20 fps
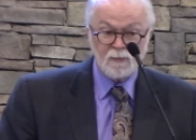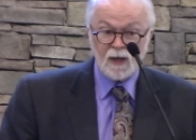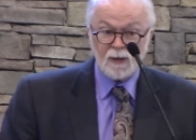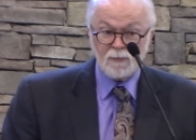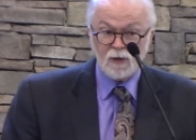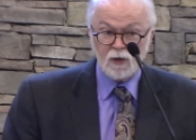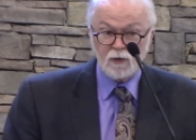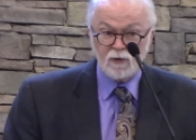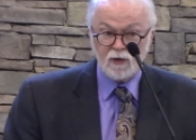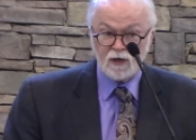in the
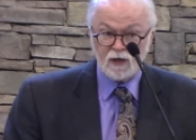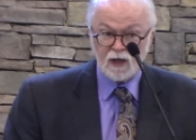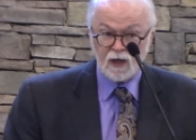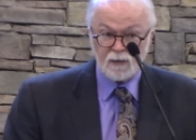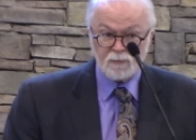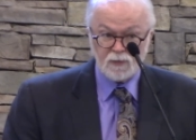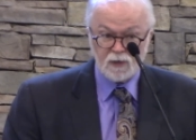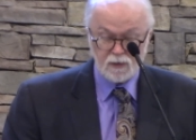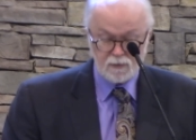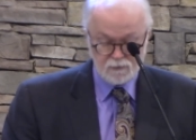Babylonian
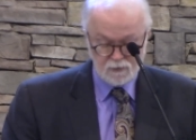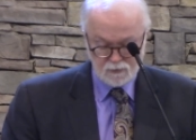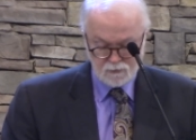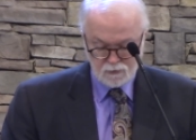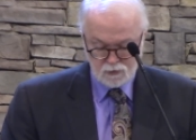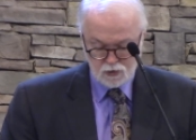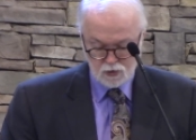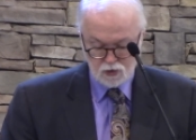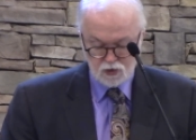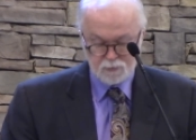captivity
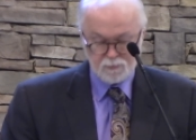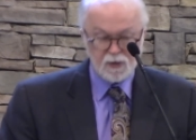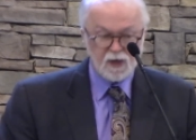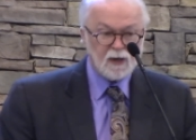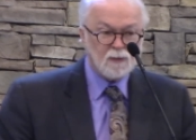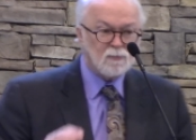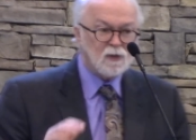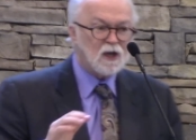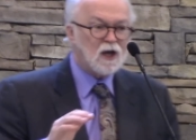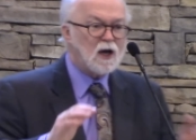of the church,
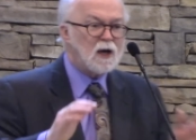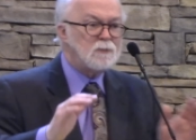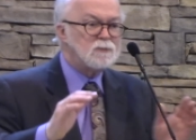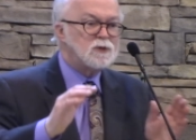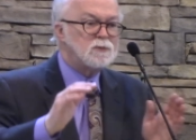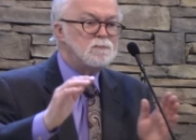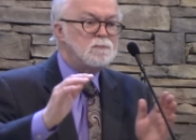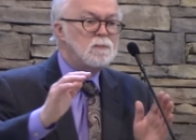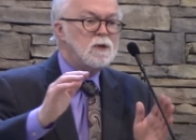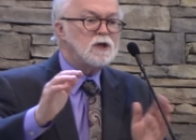but it
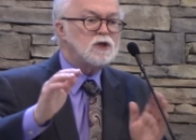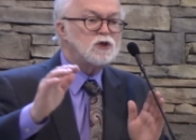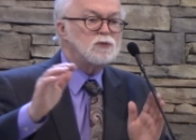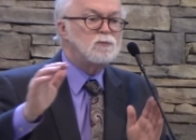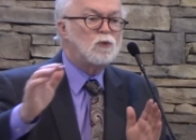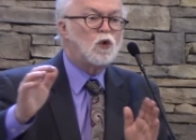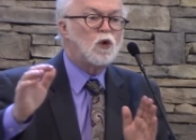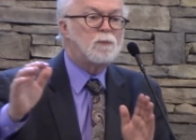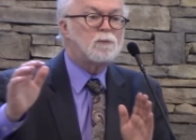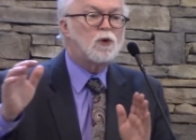becomes
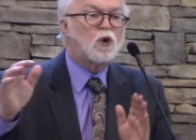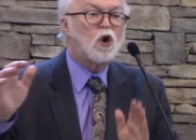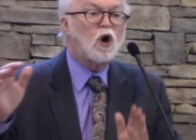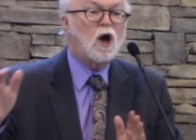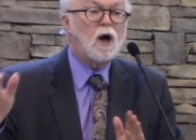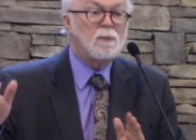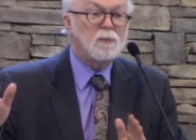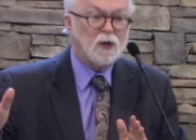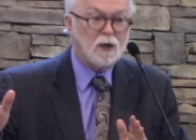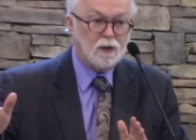much more
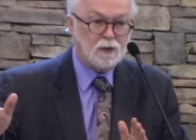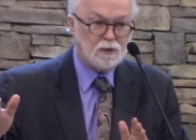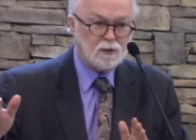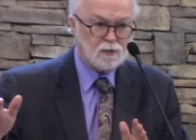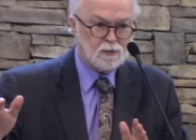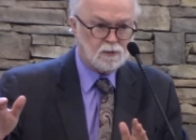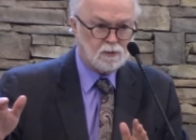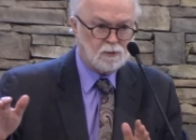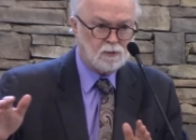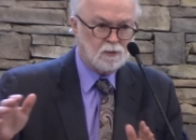
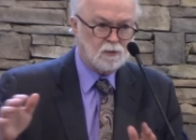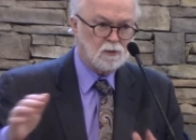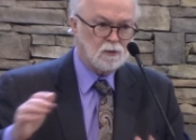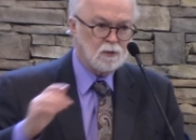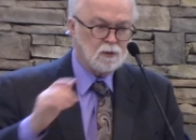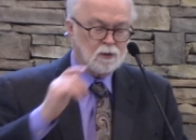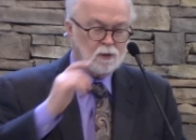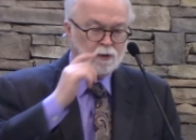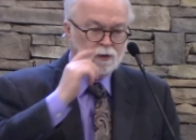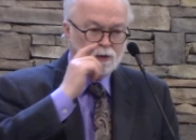prominent
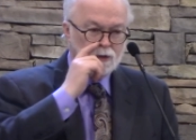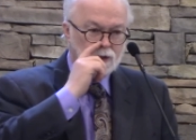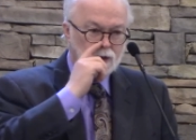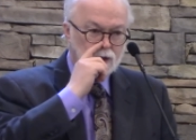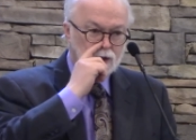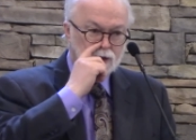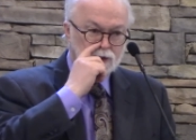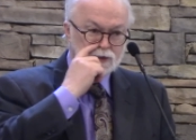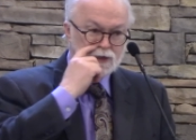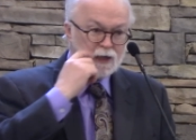
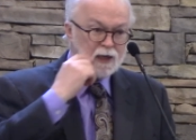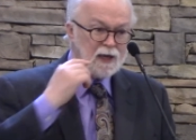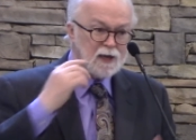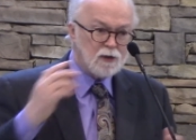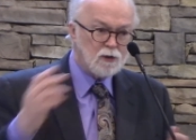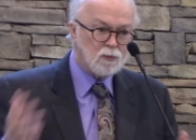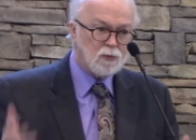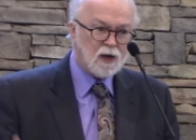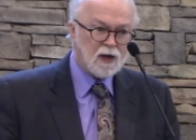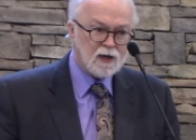in his
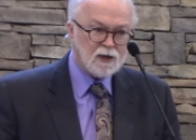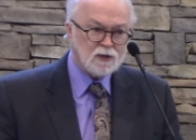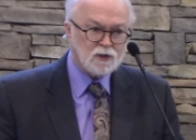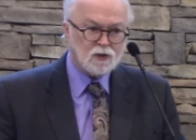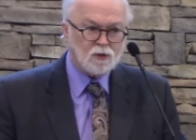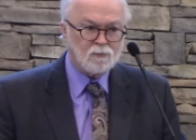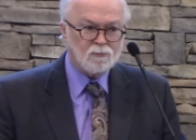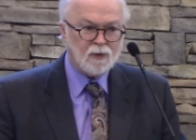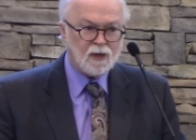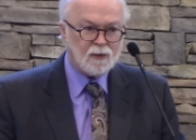later
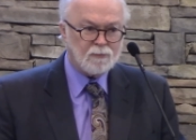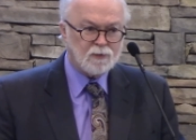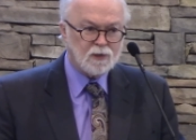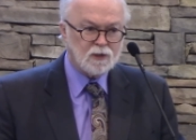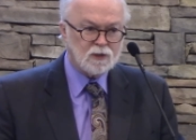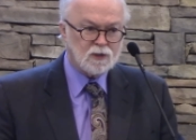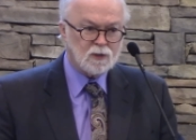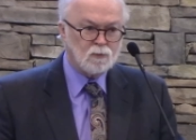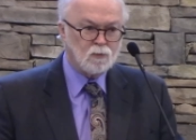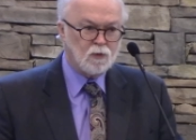writings on
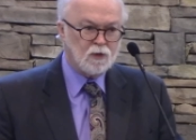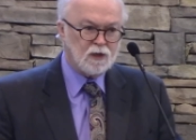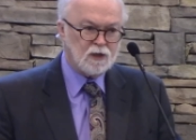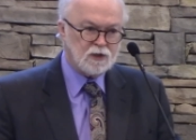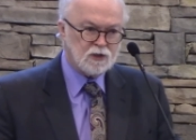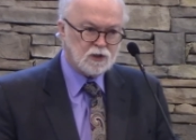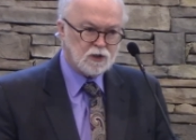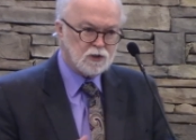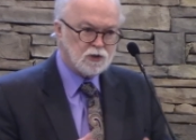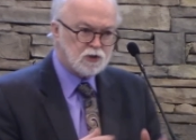baptism when
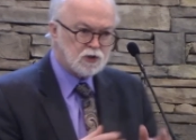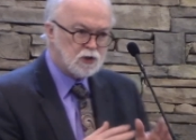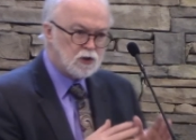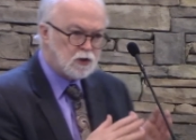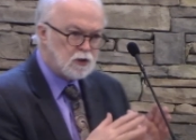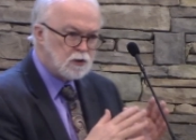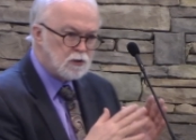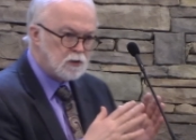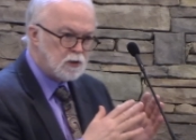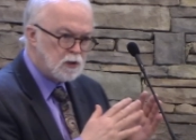he's
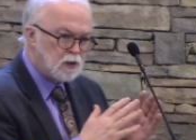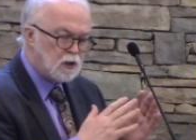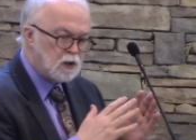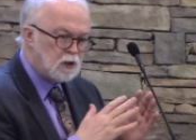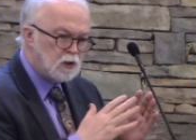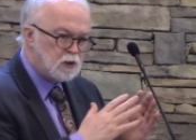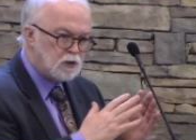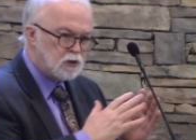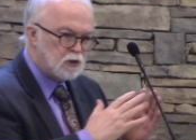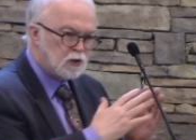
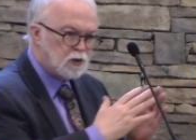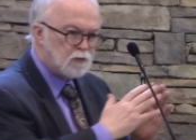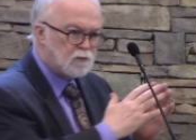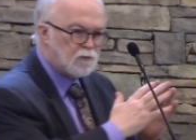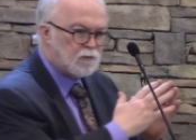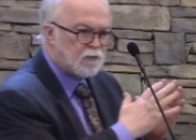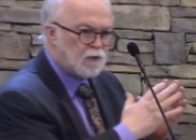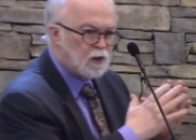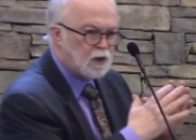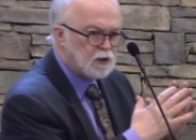concerned to
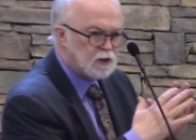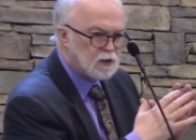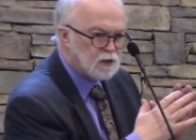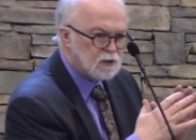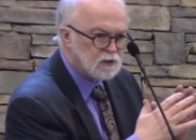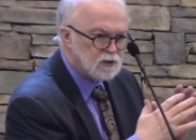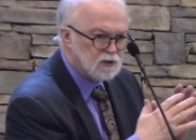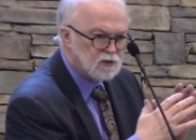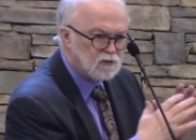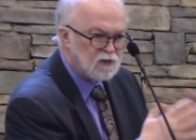
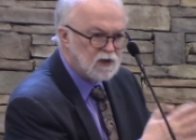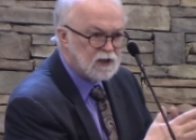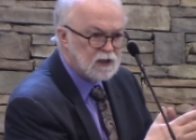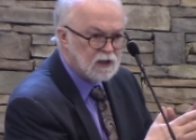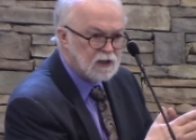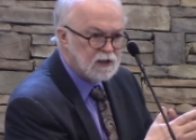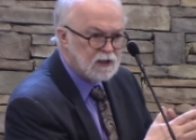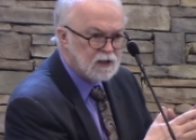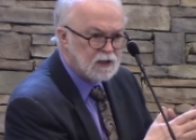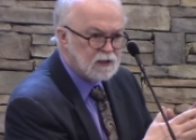confront
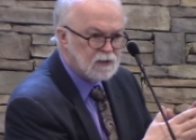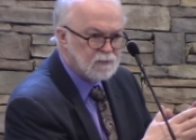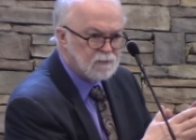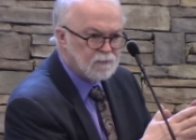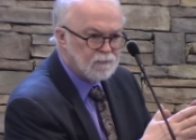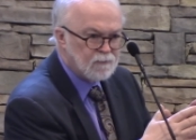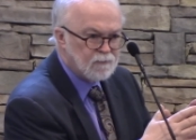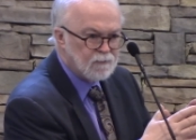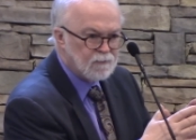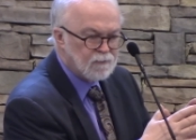
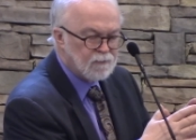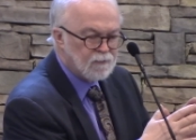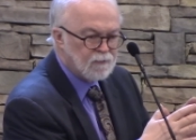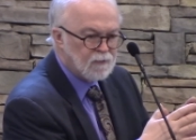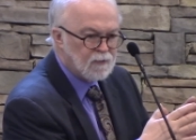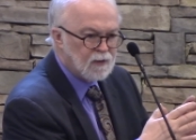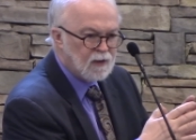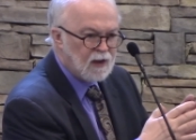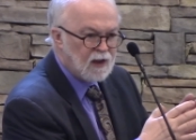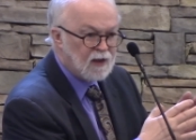Zwingli
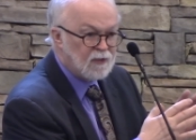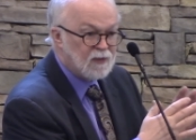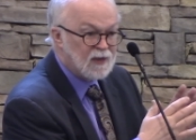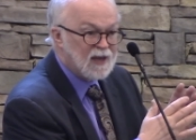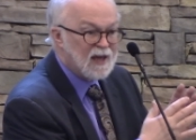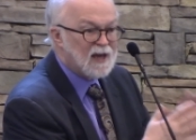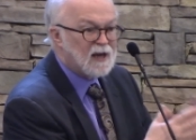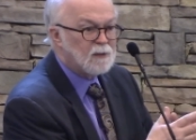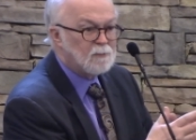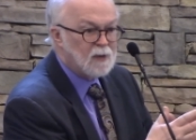and
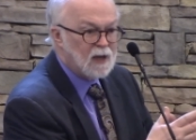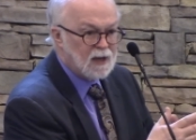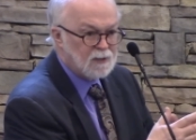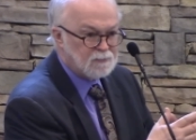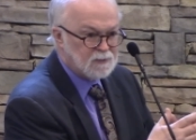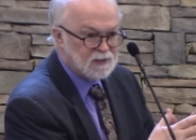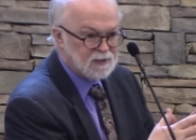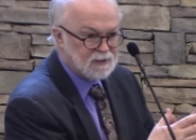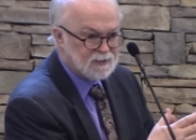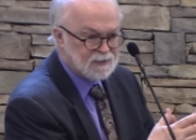the
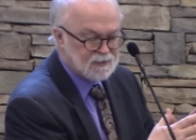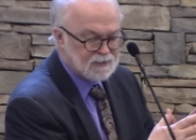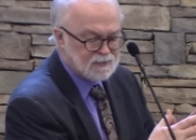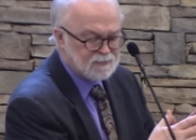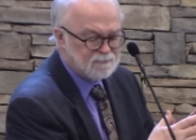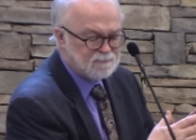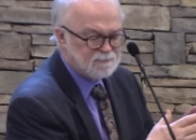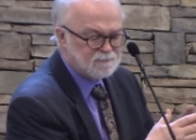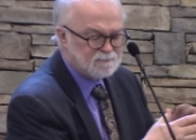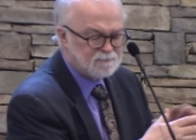
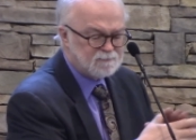Anabaptists.